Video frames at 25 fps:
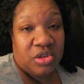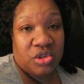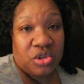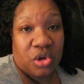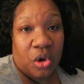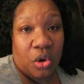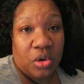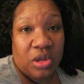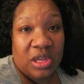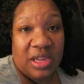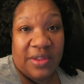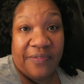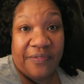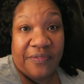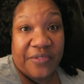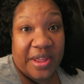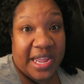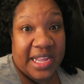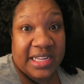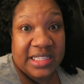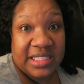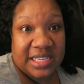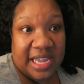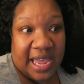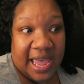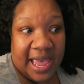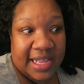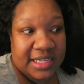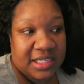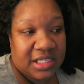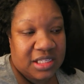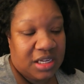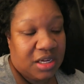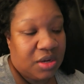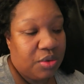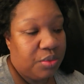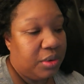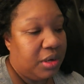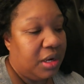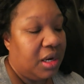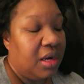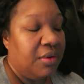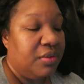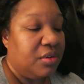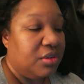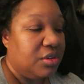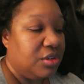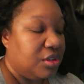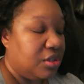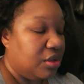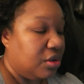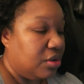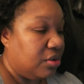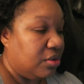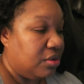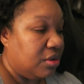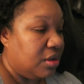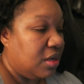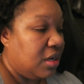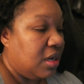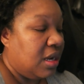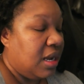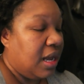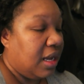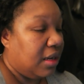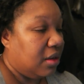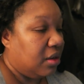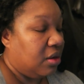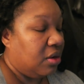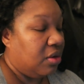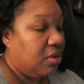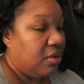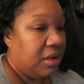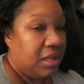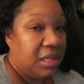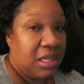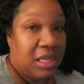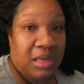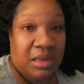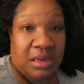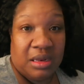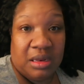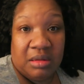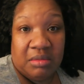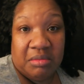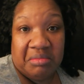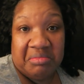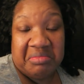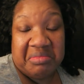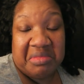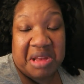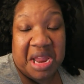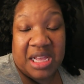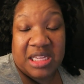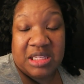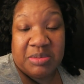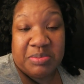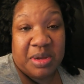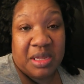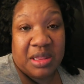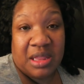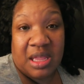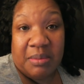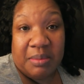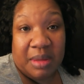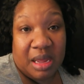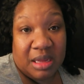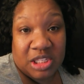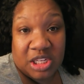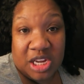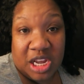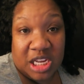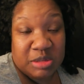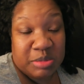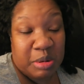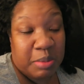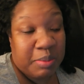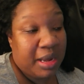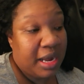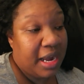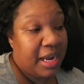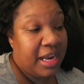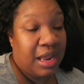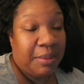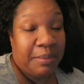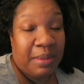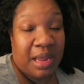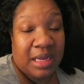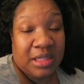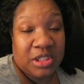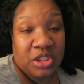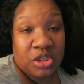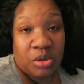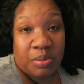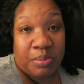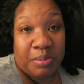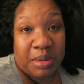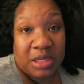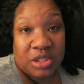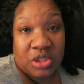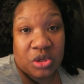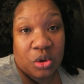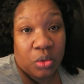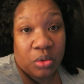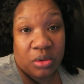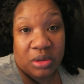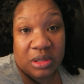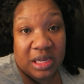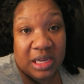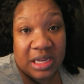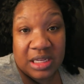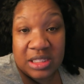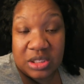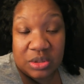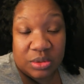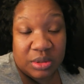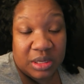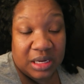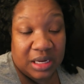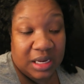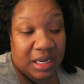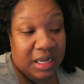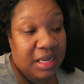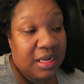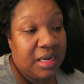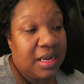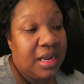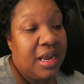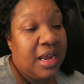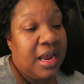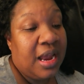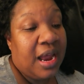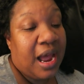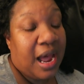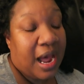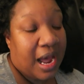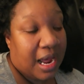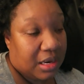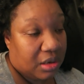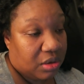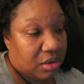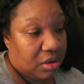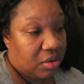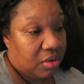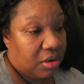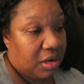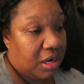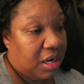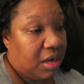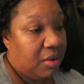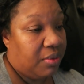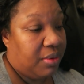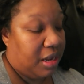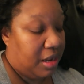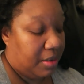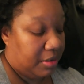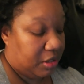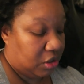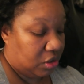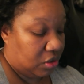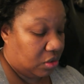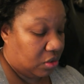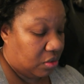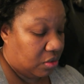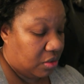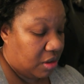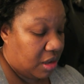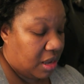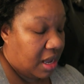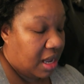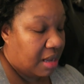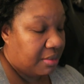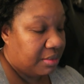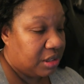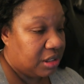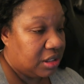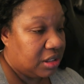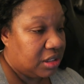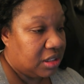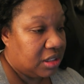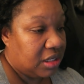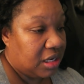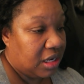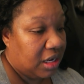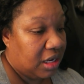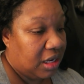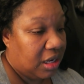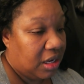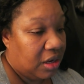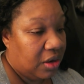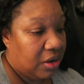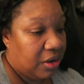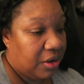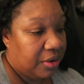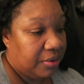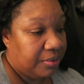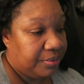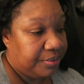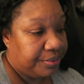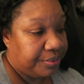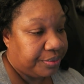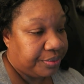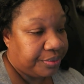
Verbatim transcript: totally fantastic or whatever. So I don't know, and then next month I may change my mind. I may be totally into it again. I don't know. Anyway, so I'm just sitting here